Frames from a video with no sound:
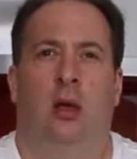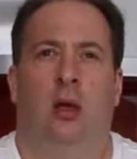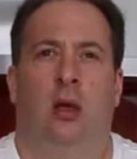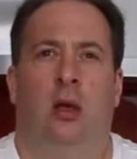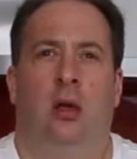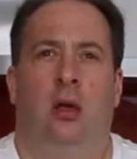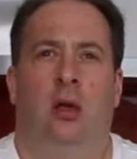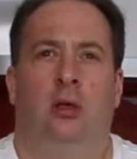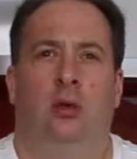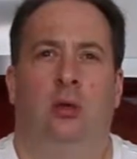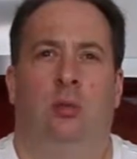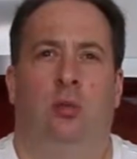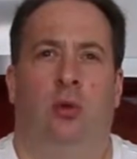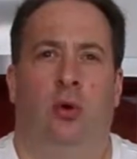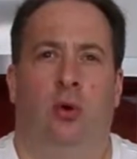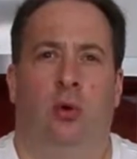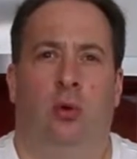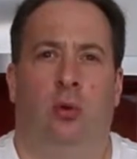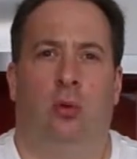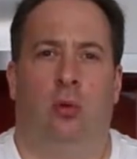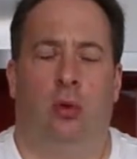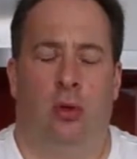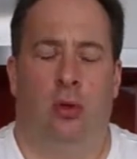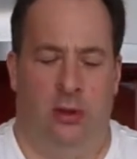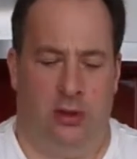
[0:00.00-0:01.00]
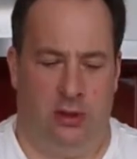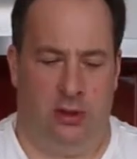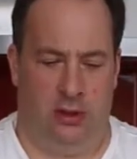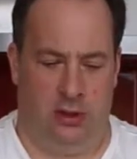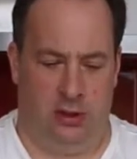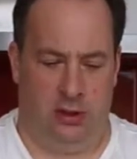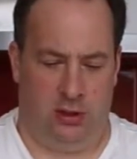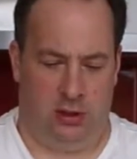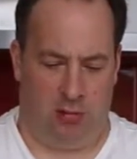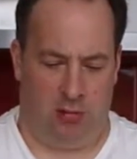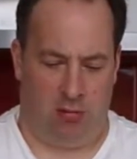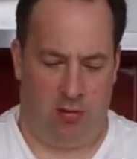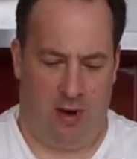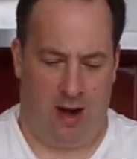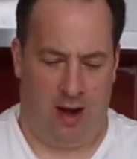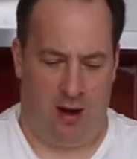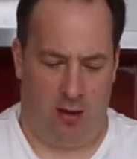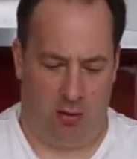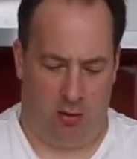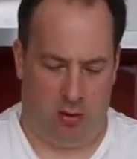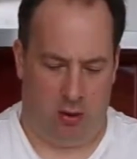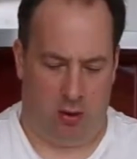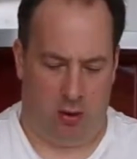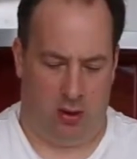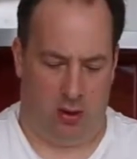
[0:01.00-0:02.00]
is a ball. This is a
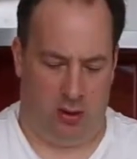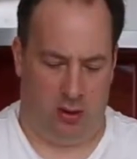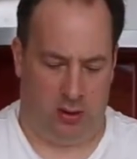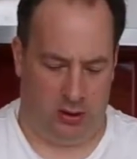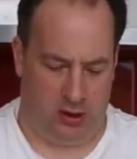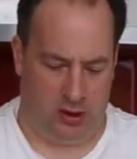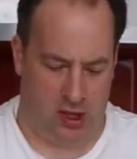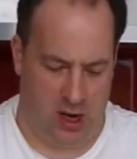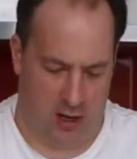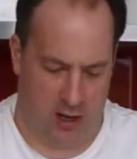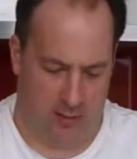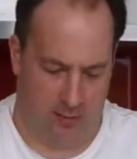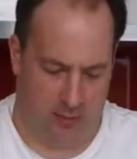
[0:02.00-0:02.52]
round shape.